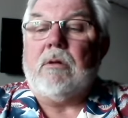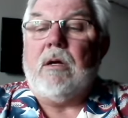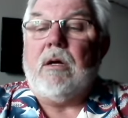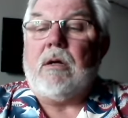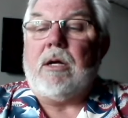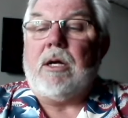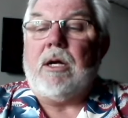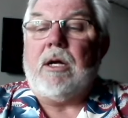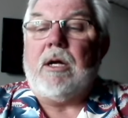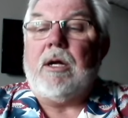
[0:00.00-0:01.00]

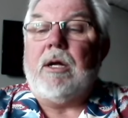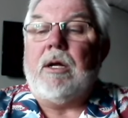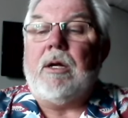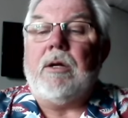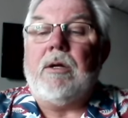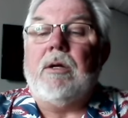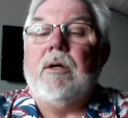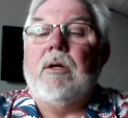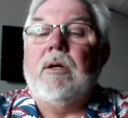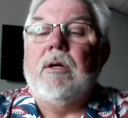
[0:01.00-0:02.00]
Okay.
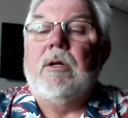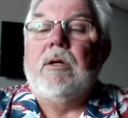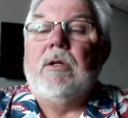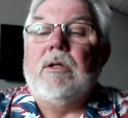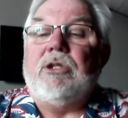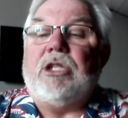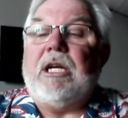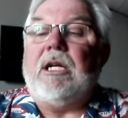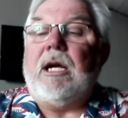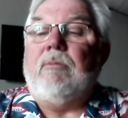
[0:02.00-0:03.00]

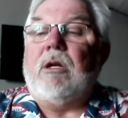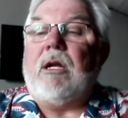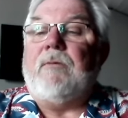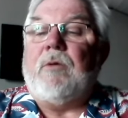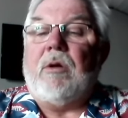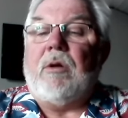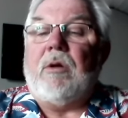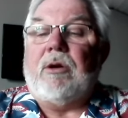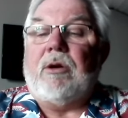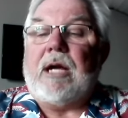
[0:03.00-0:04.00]
Jen, I'm looking forward to
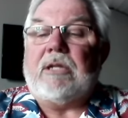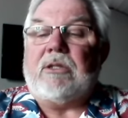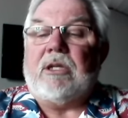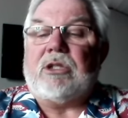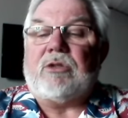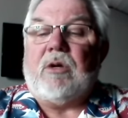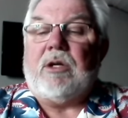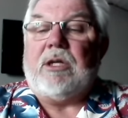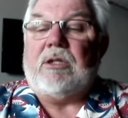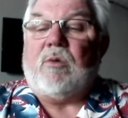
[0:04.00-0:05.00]
meeting you guys in
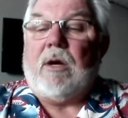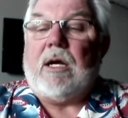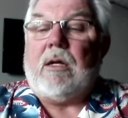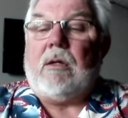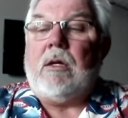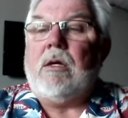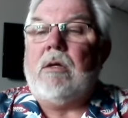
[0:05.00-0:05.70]
Australia as well.